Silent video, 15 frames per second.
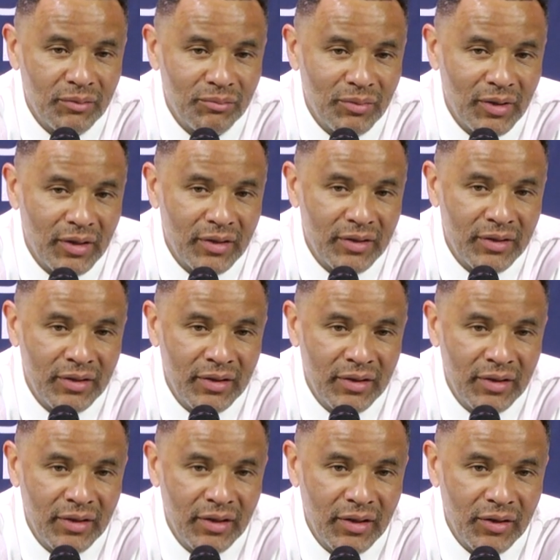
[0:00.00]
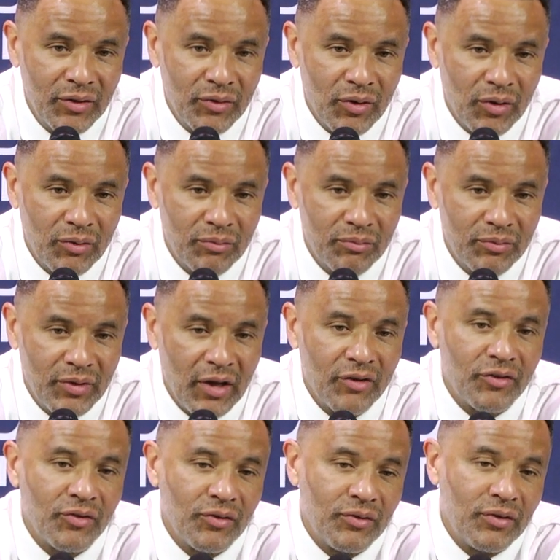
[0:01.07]
But, you know,
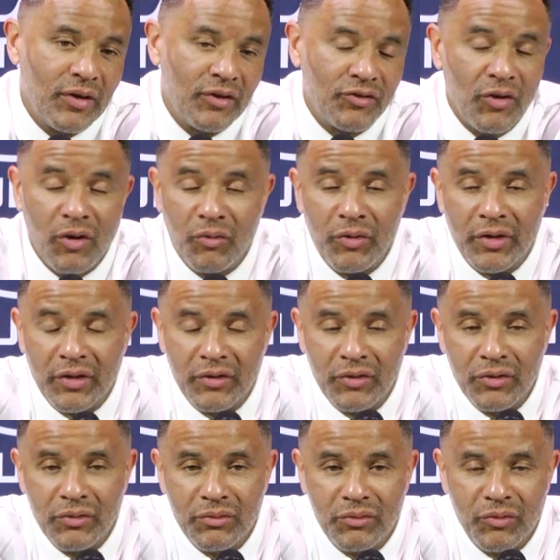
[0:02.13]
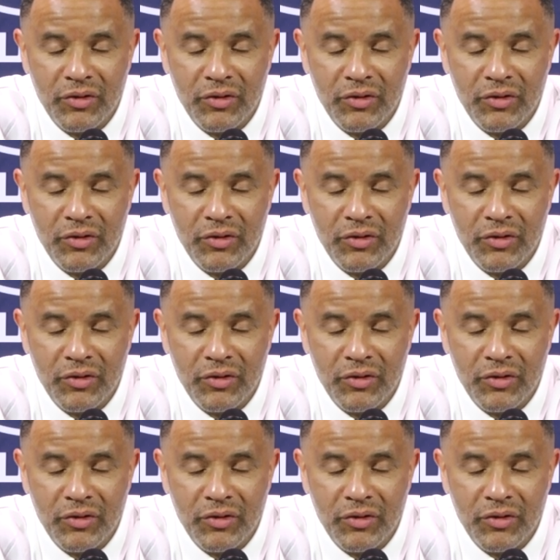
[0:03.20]
that's all we can do.